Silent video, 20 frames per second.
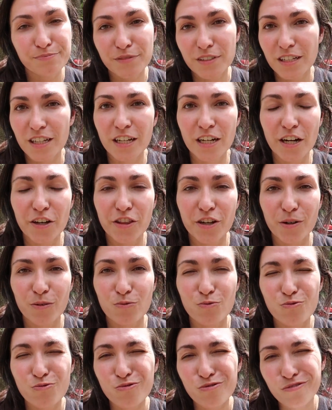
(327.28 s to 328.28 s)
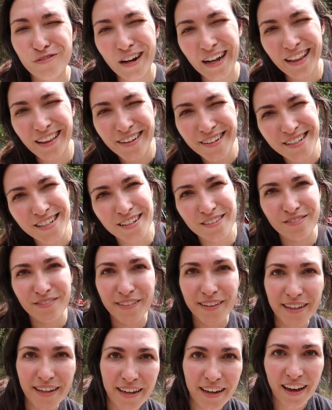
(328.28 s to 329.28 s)
You know, they're
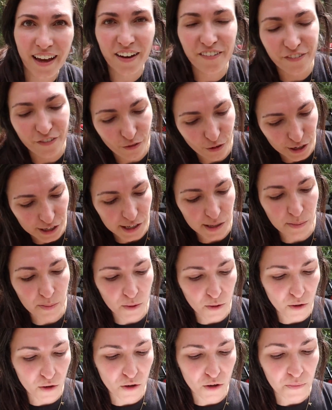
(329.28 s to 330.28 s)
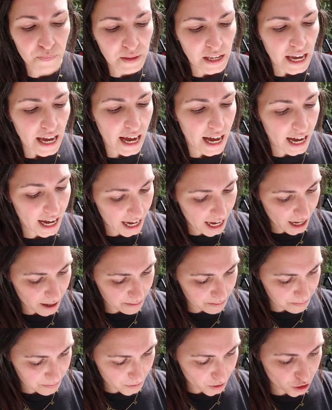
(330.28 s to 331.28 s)
relatively affordable.
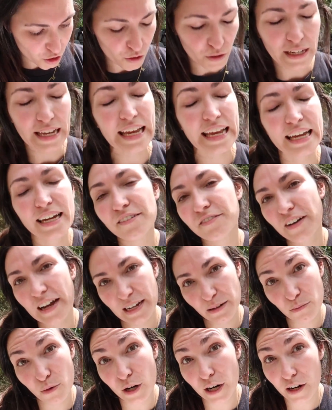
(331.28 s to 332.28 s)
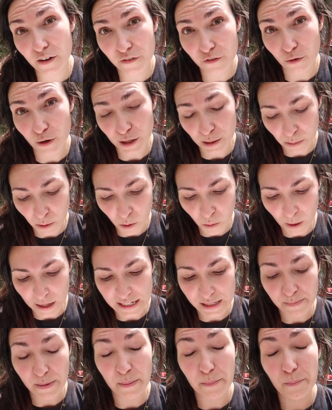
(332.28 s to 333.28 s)
You can find more affordable
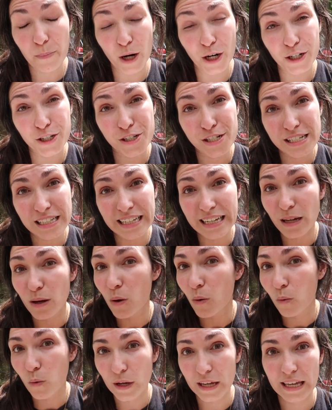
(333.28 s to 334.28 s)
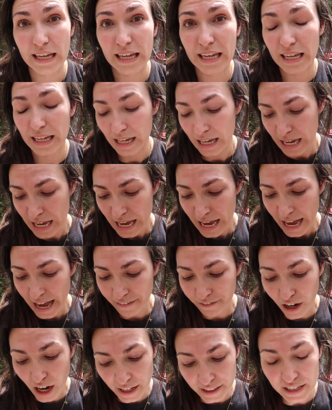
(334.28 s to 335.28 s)
ones, but personally we
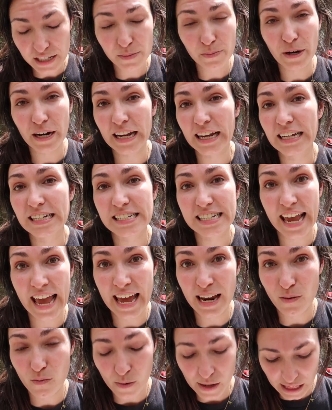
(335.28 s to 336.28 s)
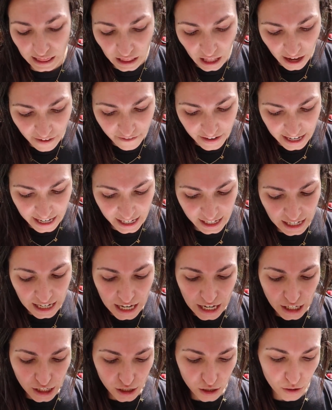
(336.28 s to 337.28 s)
have gotten this brand and we love it.
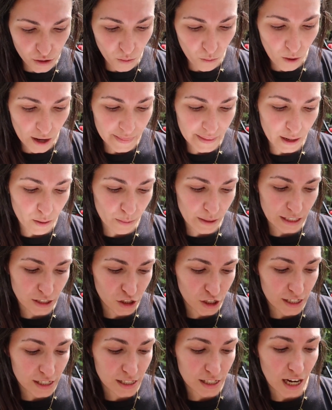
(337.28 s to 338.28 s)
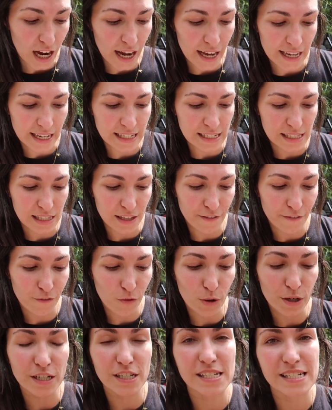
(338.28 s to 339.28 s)
So the one that we just got is the
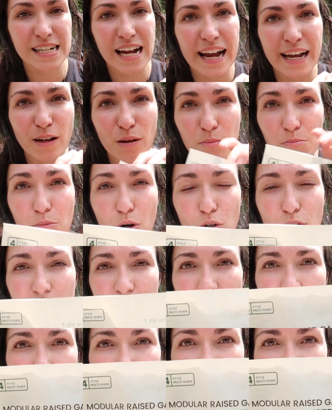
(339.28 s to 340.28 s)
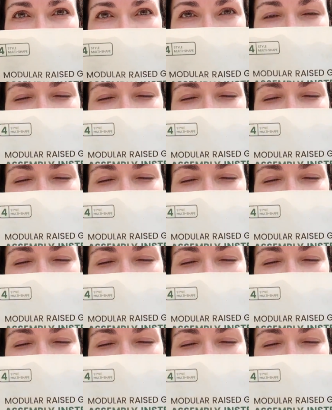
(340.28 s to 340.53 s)
4-style multi-shape.